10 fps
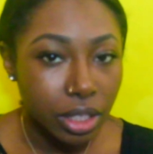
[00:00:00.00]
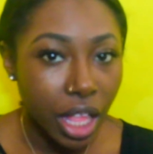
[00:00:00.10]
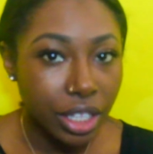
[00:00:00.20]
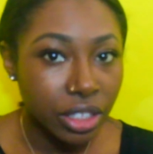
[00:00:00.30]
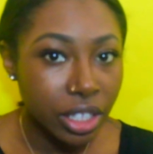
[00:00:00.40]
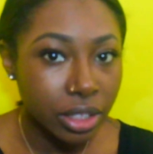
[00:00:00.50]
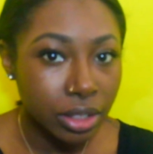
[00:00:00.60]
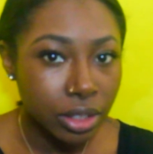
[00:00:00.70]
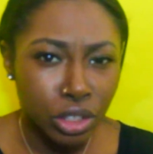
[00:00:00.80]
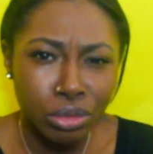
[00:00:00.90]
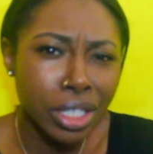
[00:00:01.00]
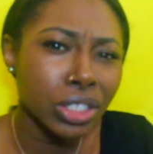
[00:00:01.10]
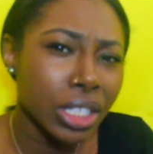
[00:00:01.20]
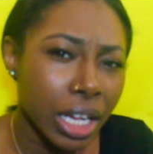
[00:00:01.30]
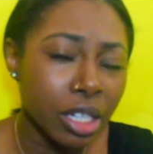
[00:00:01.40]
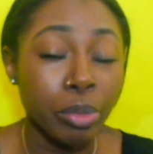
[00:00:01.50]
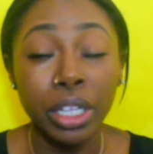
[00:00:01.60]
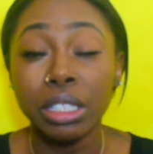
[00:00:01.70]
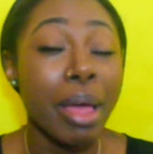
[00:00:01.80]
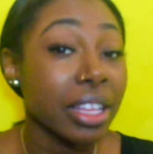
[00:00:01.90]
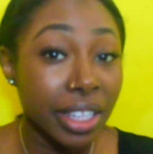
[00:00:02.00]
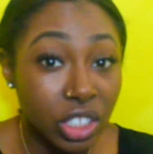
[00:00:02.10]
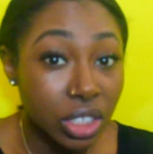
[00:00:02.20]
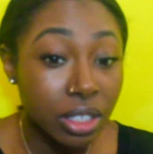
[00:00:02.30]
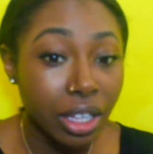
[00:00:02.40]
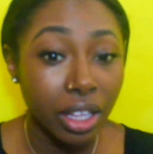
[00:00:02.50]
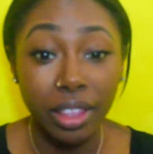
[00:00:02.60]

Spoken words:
Like, nigga, you think she's not going to bring it to my attention